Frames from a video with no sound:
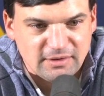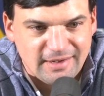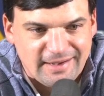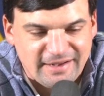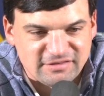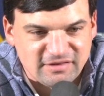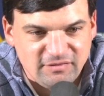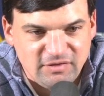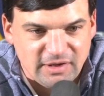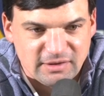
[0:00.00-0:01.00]
a high
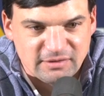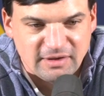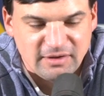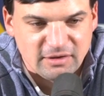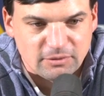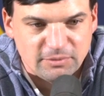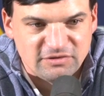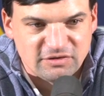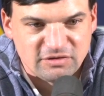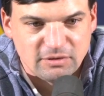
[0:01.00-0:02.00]
safety and at that nickel
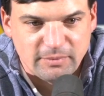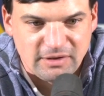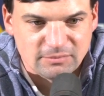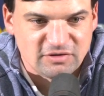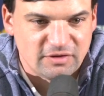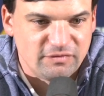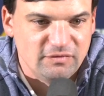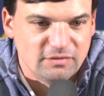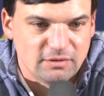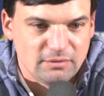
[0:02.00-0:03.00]
position to make himself
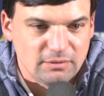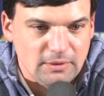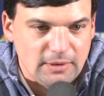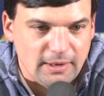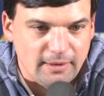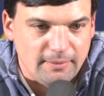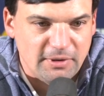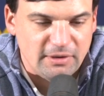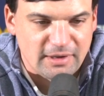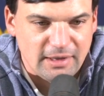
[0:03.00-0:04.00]
even a
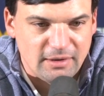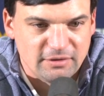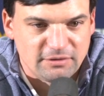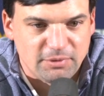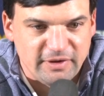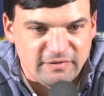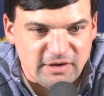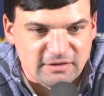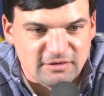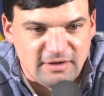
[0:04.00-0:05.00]
better candidate to play at the
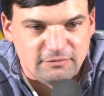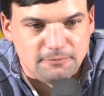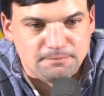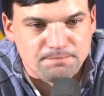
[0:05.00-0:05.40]
next level.